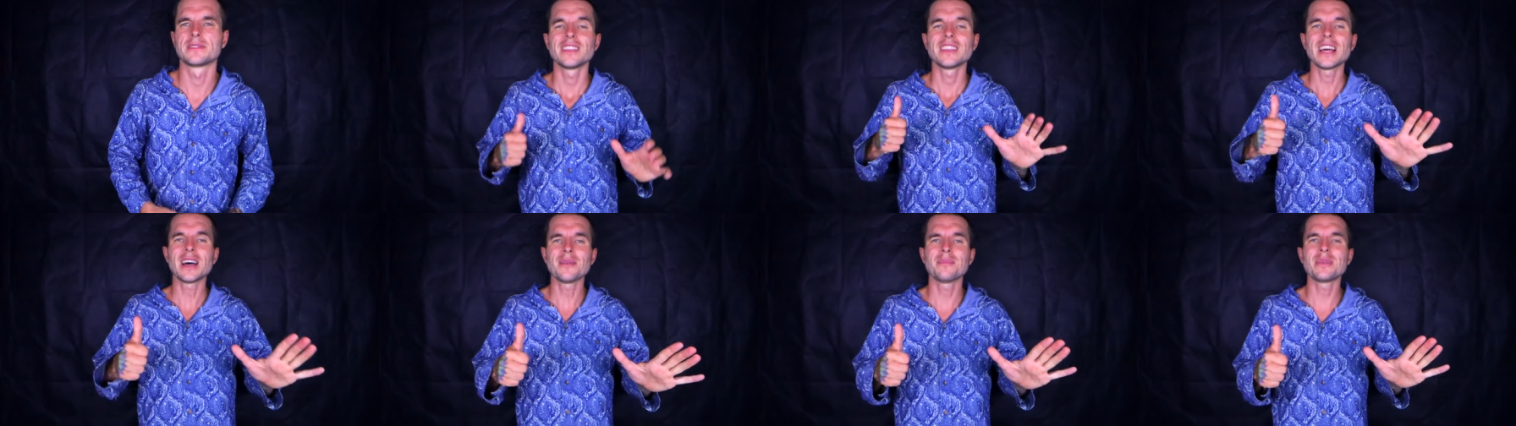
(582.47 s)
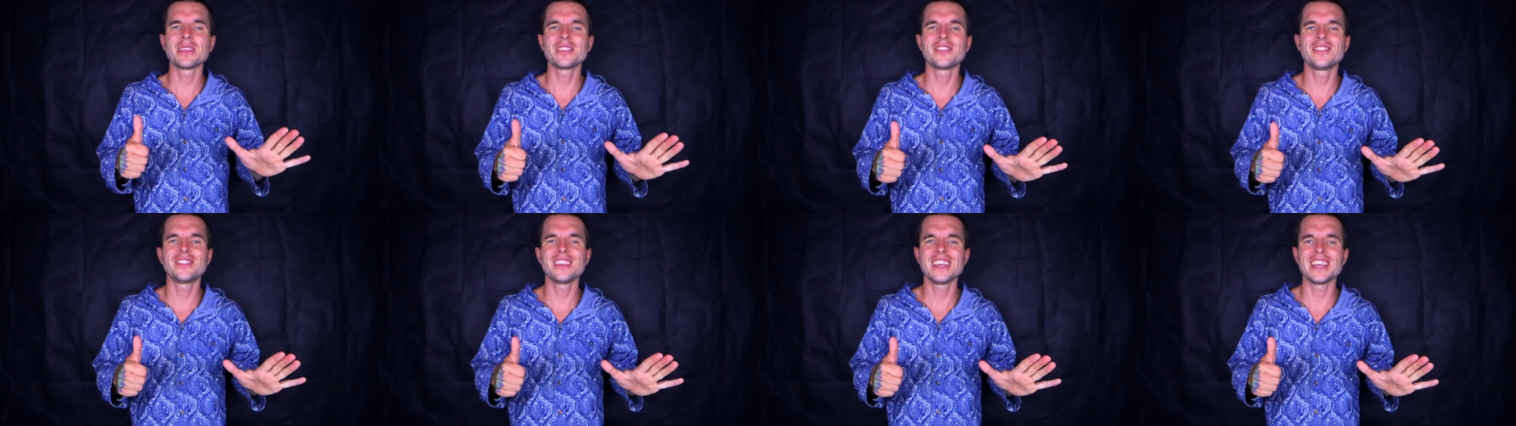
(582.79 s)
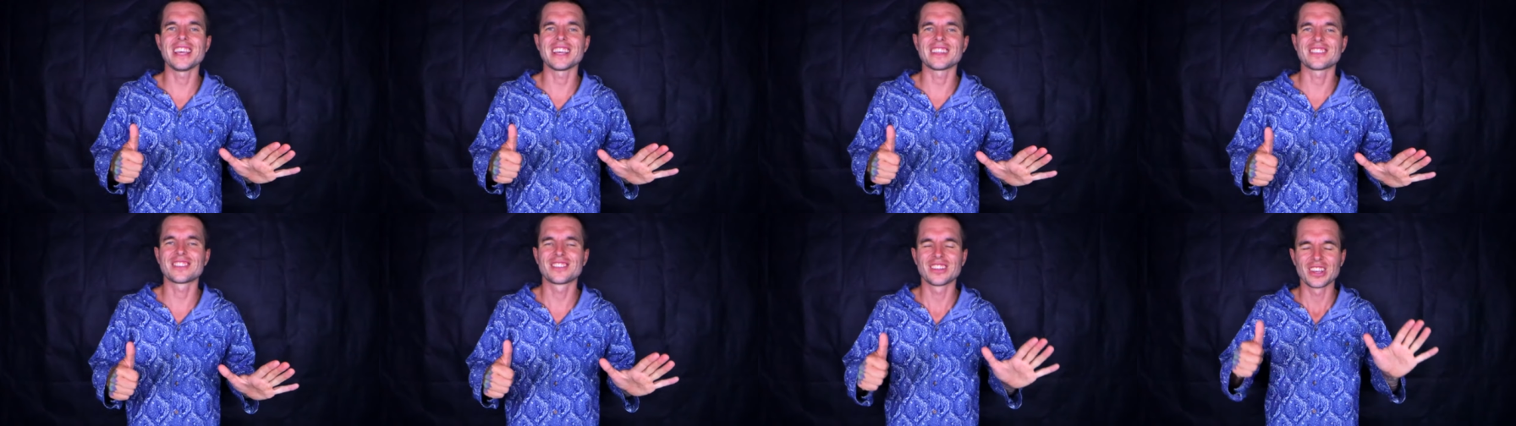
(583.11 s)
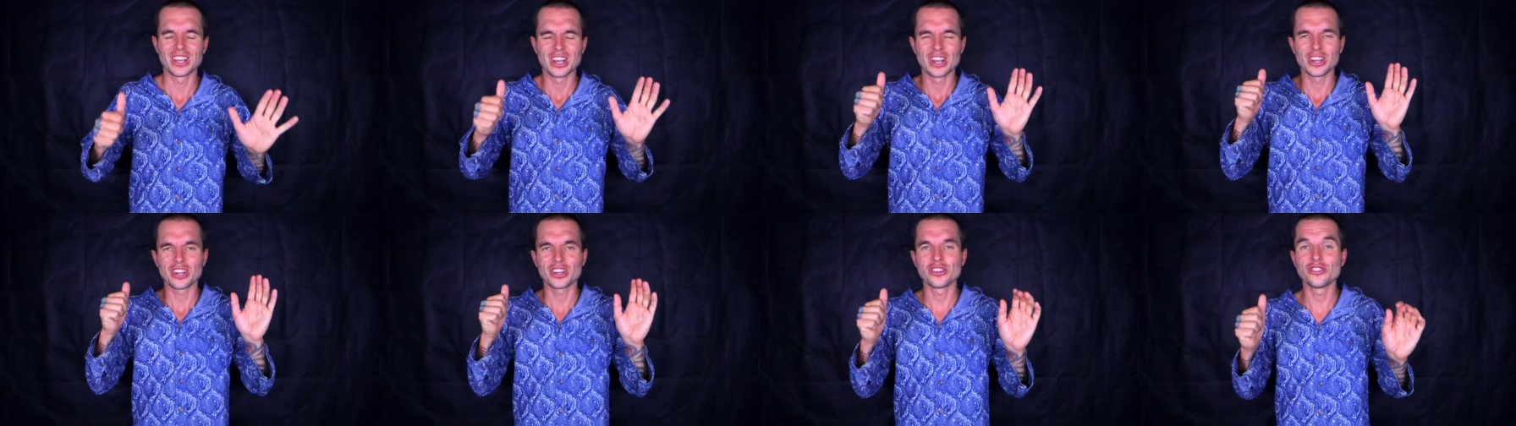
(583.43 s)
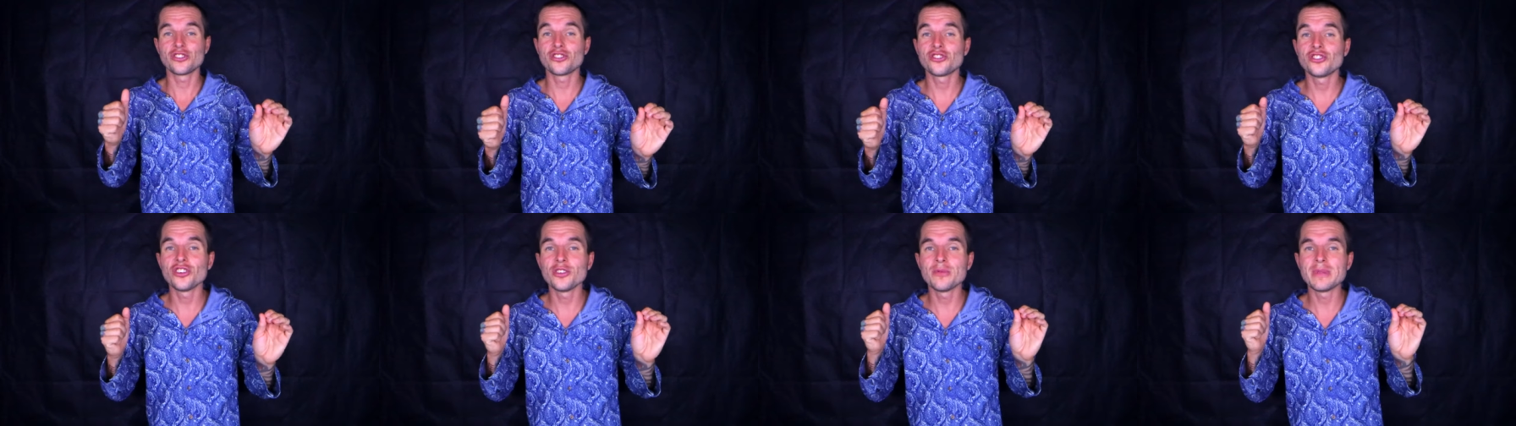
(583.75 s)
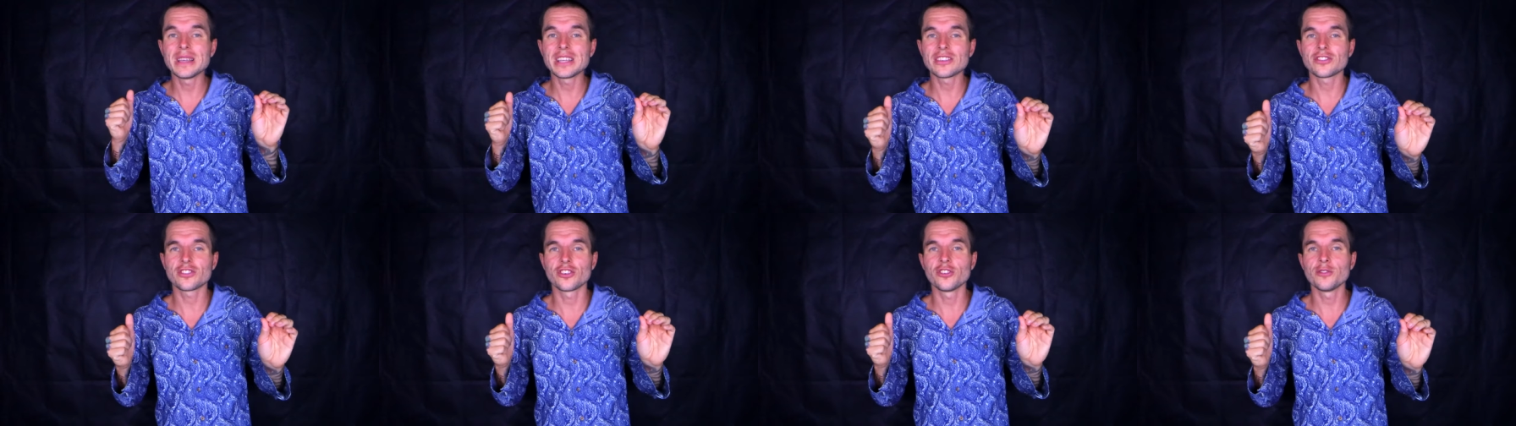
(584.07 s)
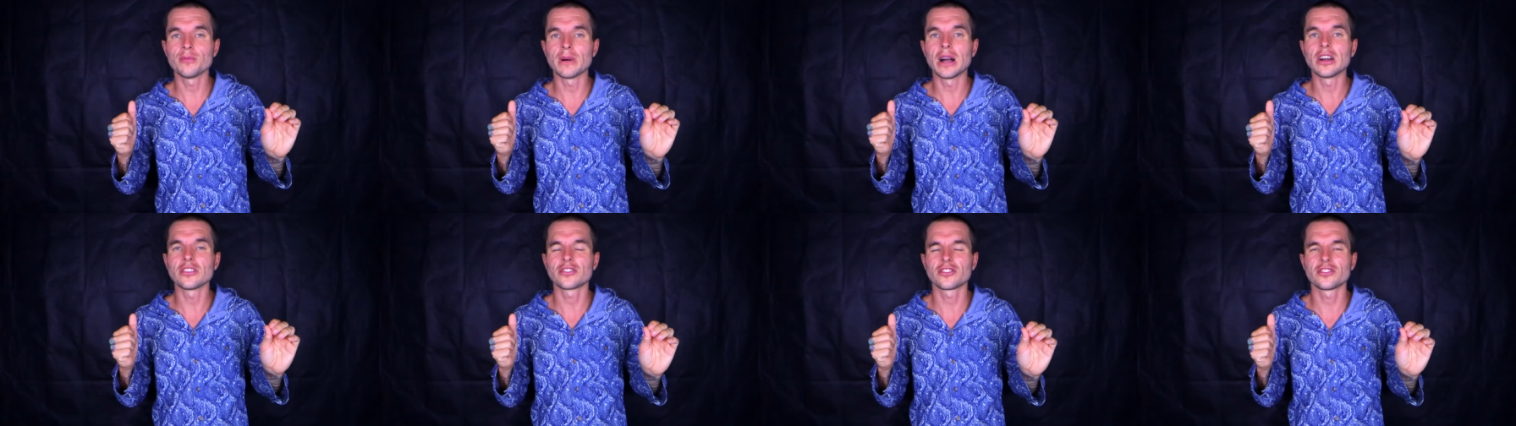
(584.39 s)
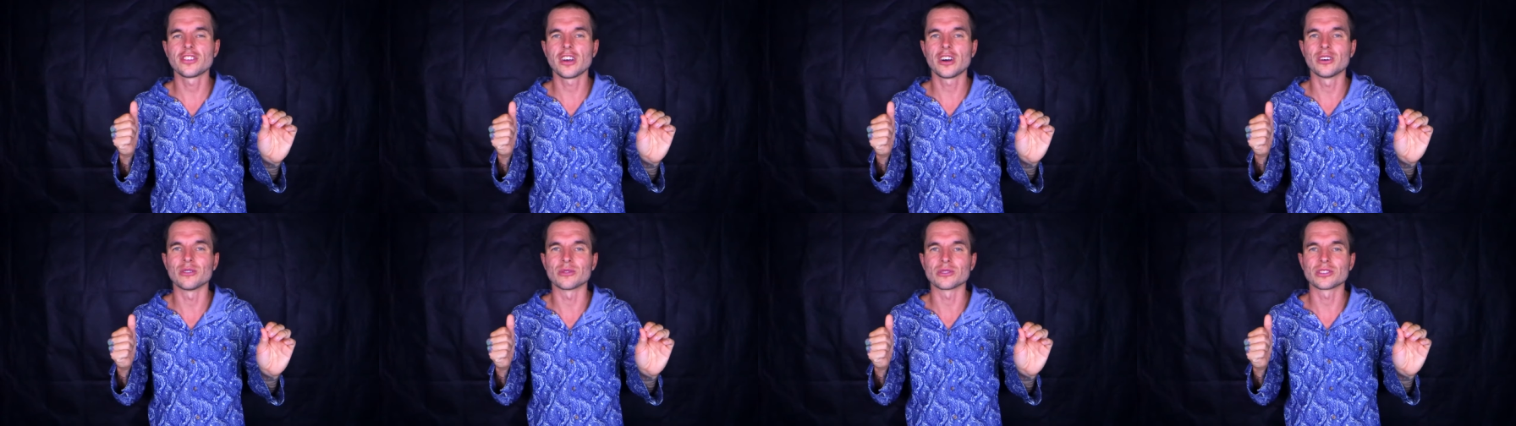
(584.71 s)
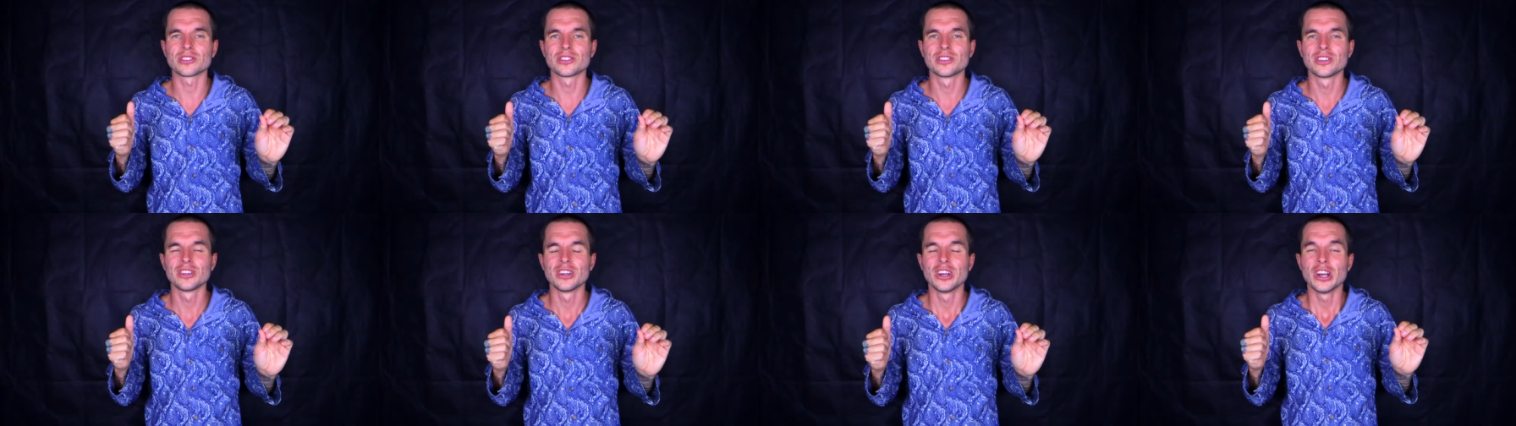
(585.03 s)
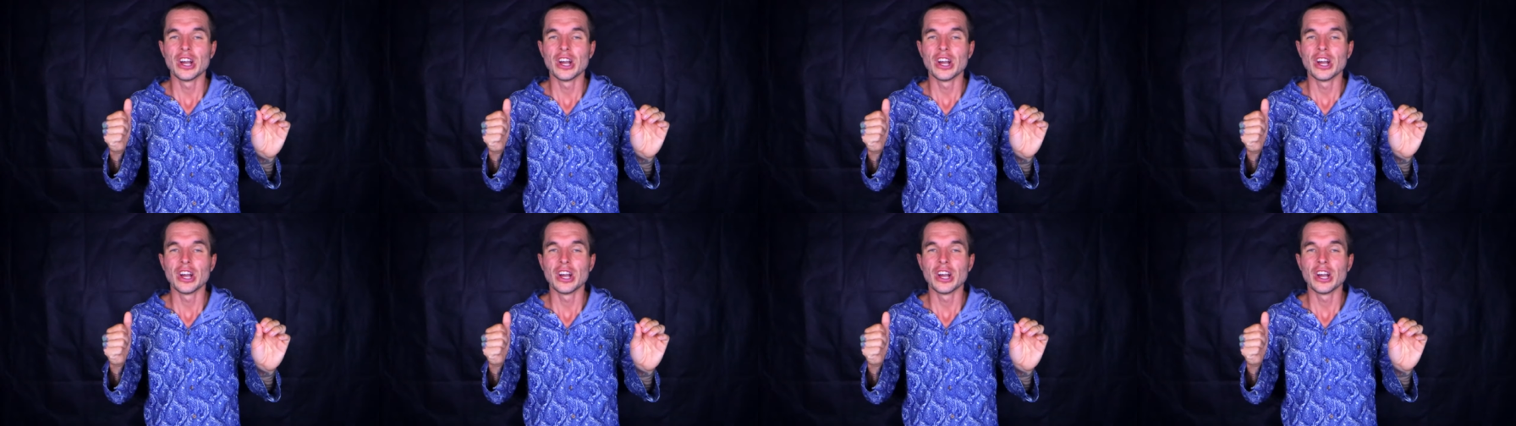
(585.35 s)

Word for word: Number six, consuming too much salt,